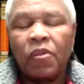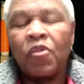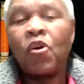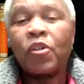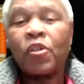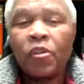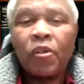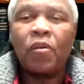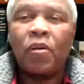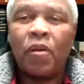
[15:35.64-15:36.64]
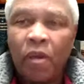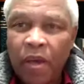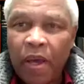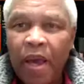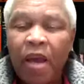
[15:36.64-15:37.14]
Not
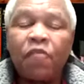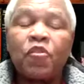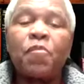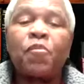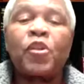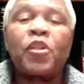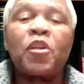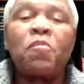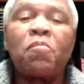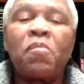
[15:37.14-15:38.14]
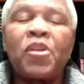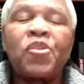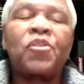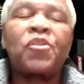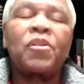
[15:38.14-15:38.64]
everybody
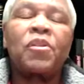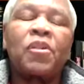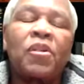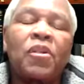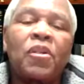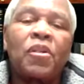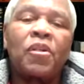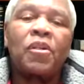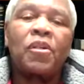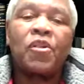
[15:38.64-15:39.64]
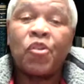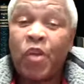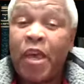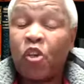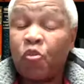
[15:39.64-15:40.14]
must
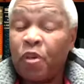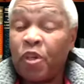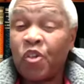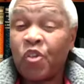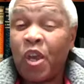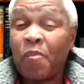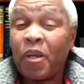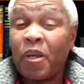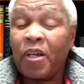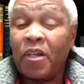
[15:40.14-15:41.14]
desire to be a discipler.